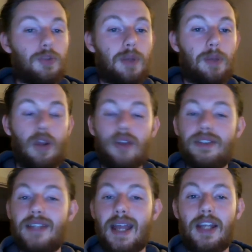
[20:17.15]
People lost
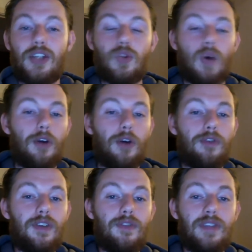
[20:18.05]
10, 12,
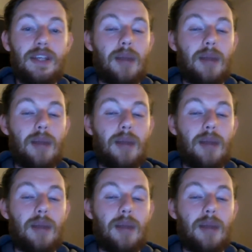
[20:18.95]
15